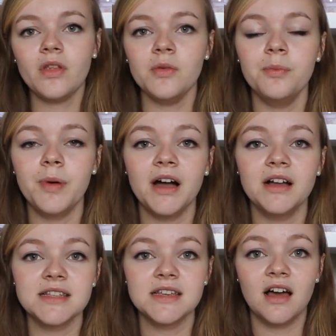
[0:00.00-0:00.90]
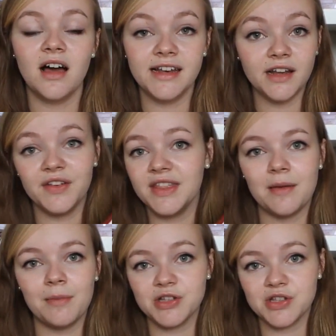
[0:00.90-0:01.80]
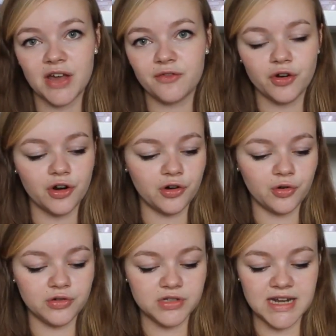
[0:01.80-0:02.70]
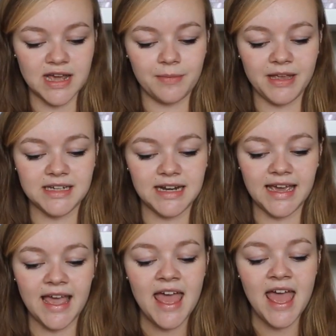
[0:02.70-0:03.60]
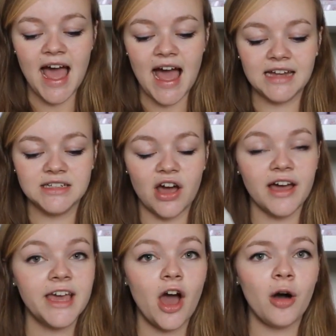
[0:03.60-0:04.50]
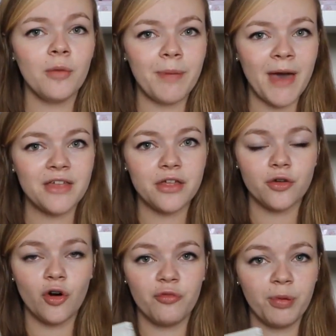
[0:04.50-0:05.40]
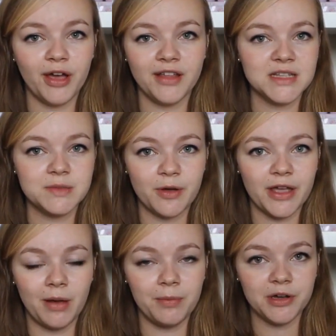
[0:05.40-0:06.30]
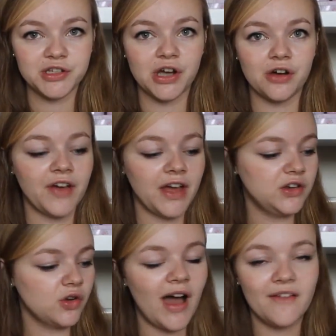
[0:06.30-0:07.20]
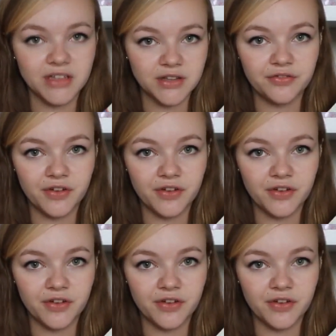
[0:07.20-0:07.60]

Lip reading: But I love it that much that I've gone on and ordered it immediately, and I can't bear the thought of putting this book in my bookshelf and not having the front